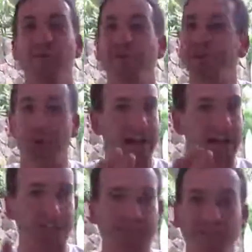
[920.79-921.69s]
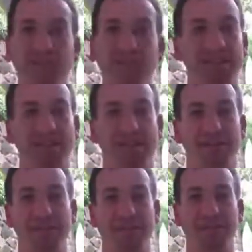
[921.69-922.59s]
Well, you're not going to have to do that
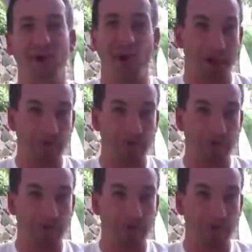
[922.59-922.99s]
here. Our